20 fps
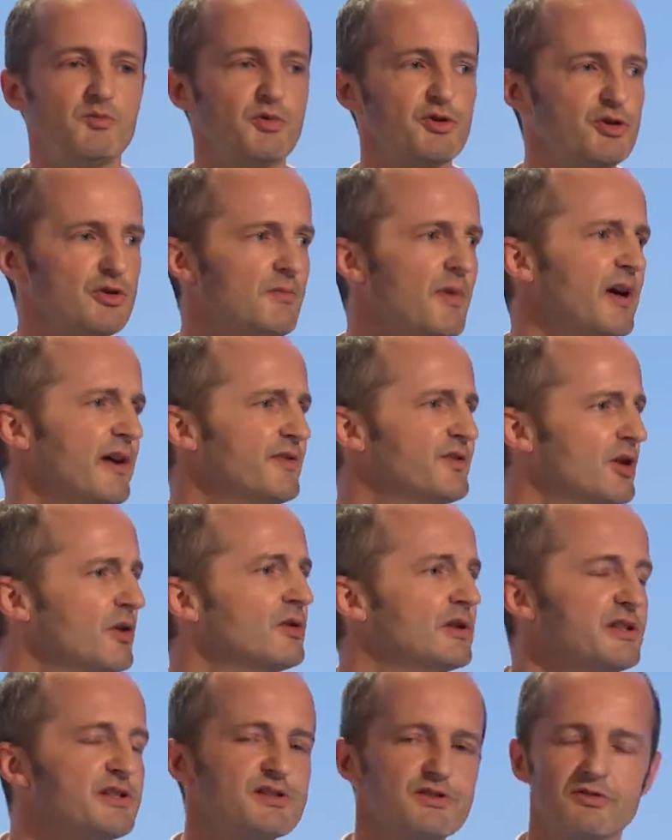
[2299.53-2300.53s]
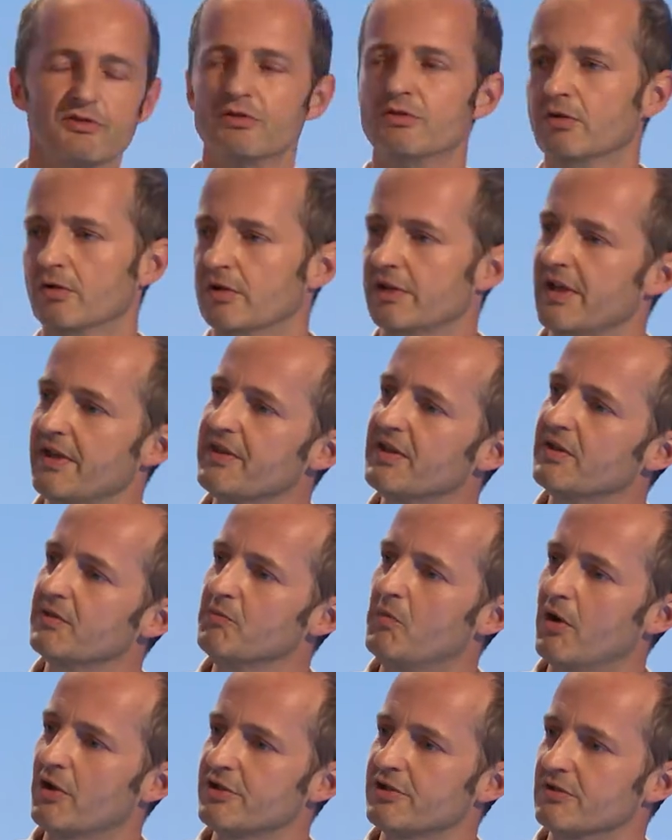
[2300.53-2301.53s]
But you may have totally screwed all the other
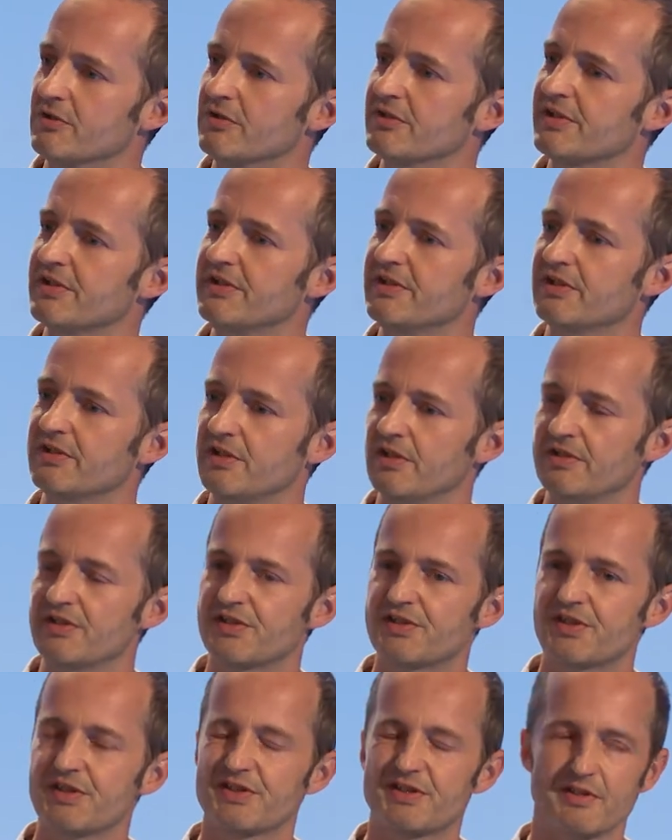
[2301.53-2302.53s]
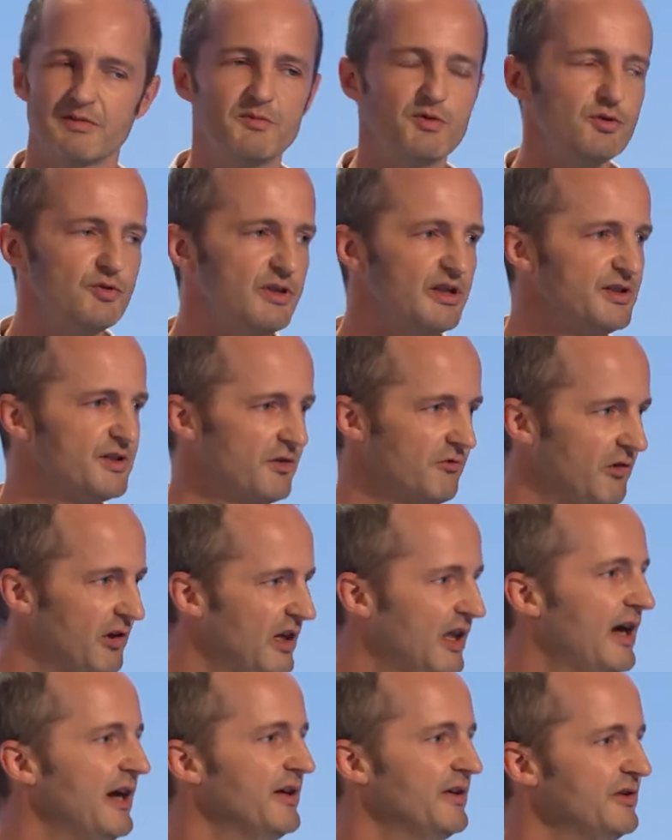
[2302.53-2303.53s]
modules in, in the system who need to
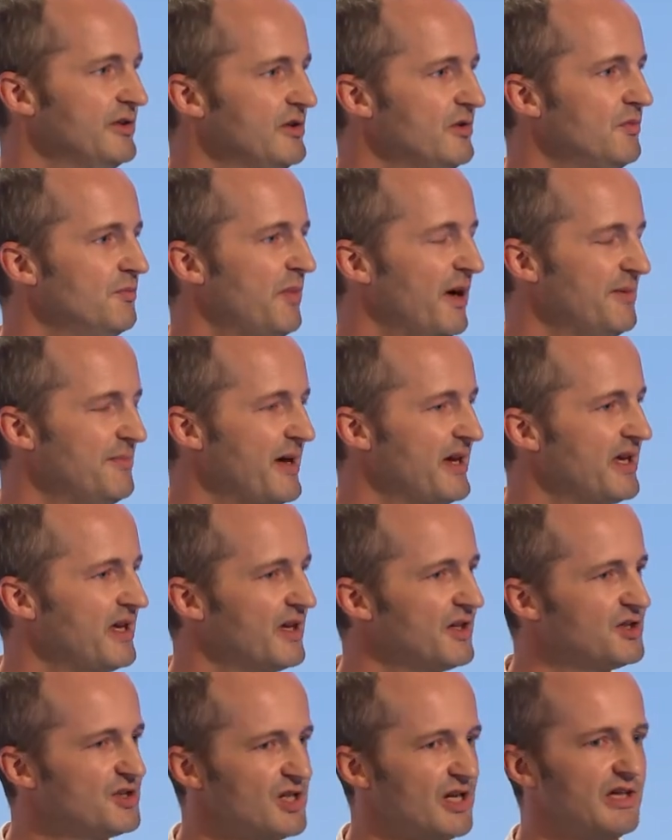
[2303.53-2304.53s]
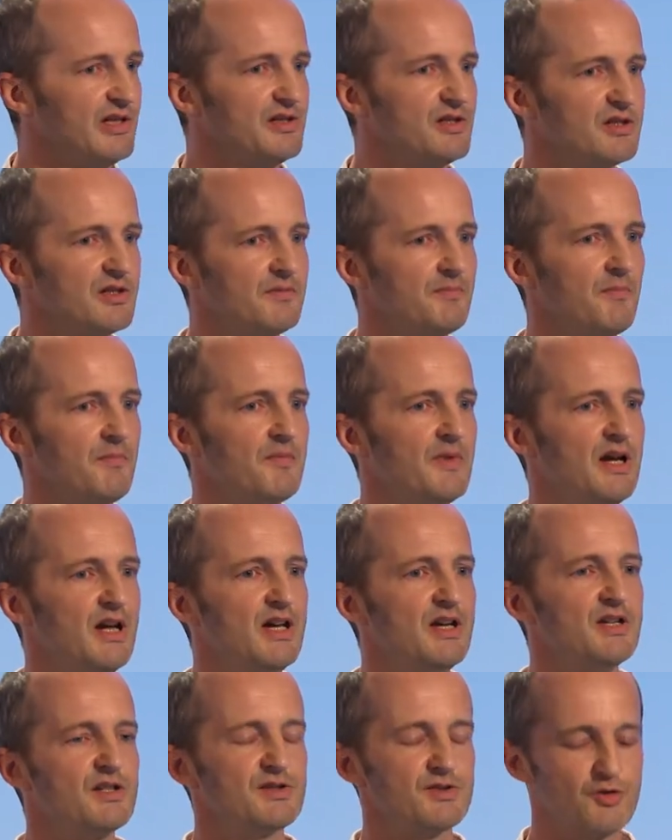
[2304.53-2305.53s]
rely on you by making a change.
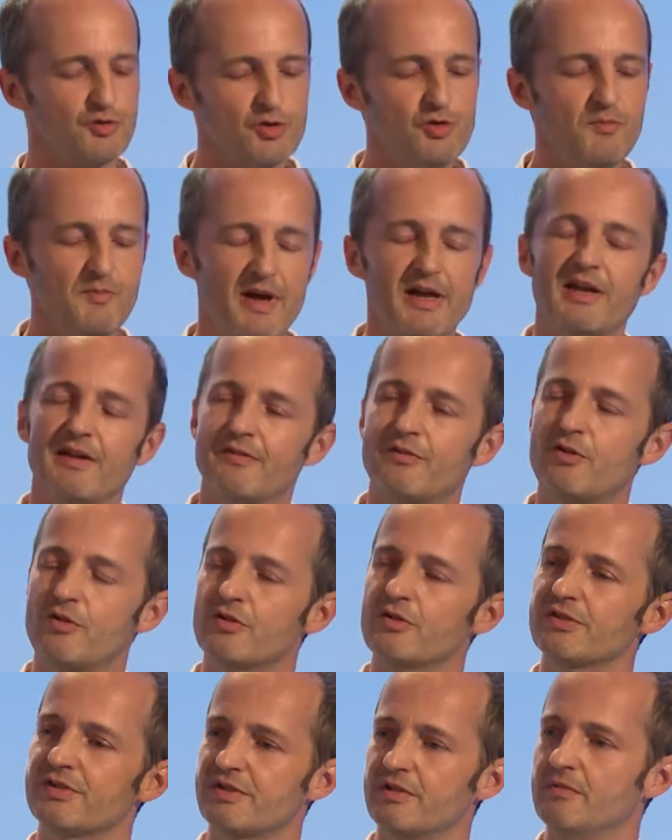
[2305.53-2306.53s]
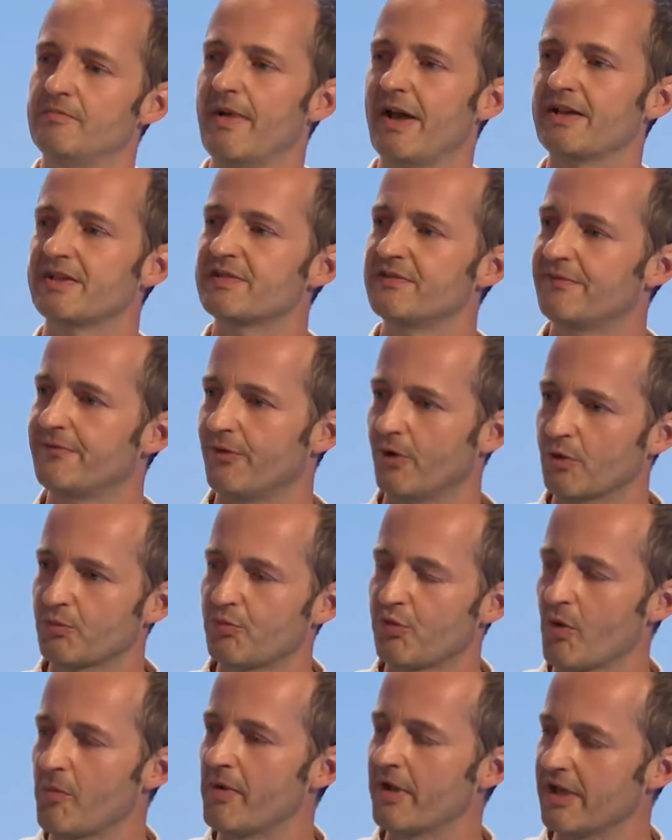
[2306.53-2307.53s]
So you may have caused a massive
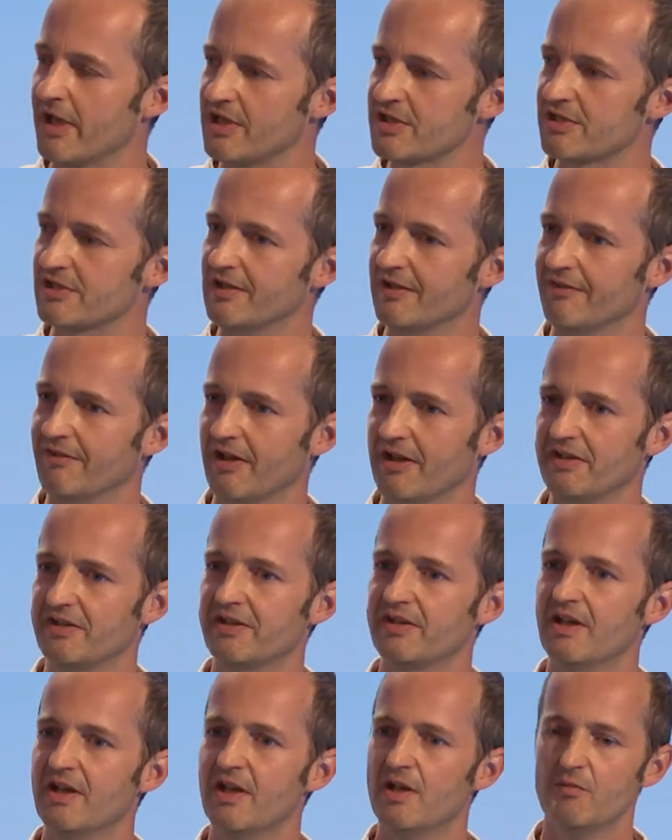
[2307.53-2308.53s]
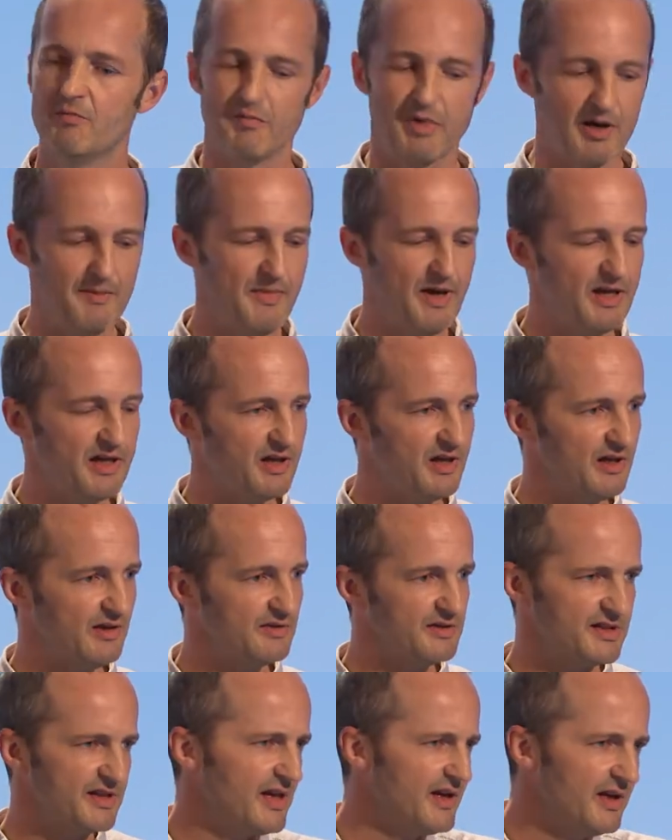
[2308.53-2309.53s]
fault propagation event by
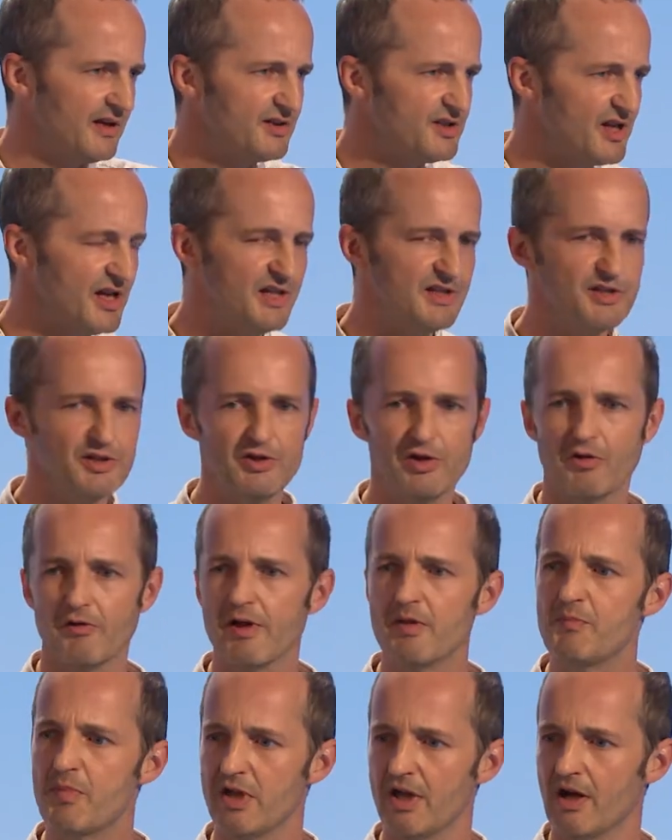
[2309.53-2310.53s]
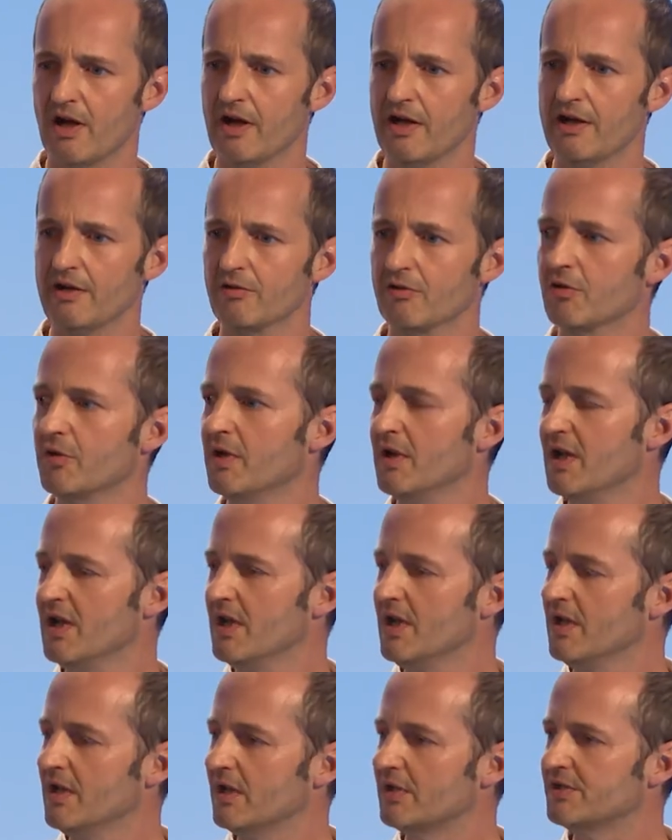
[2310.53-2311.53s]
making, say, a change in your API or
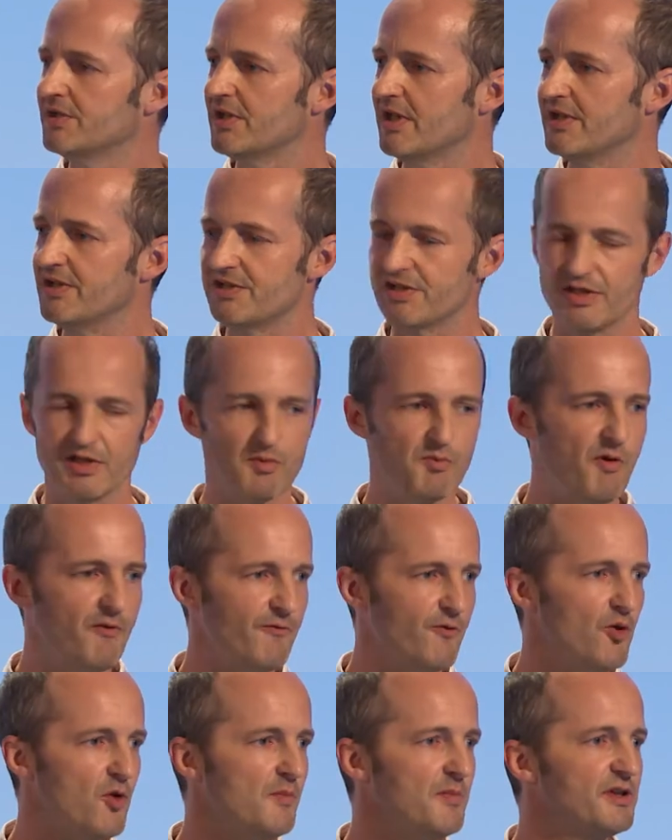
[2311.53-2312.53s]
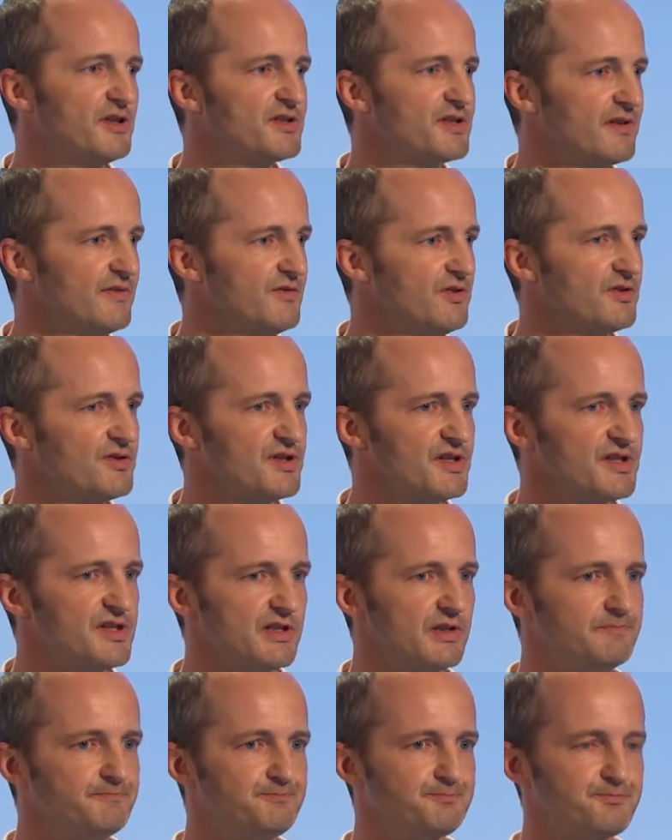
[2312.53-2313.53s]
a change in the performance of your
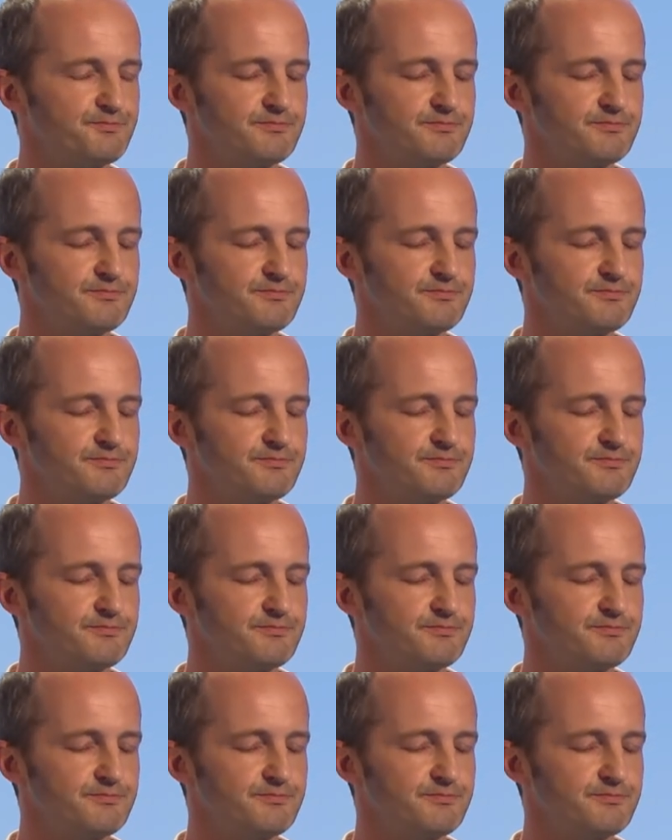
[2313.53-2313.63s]
system.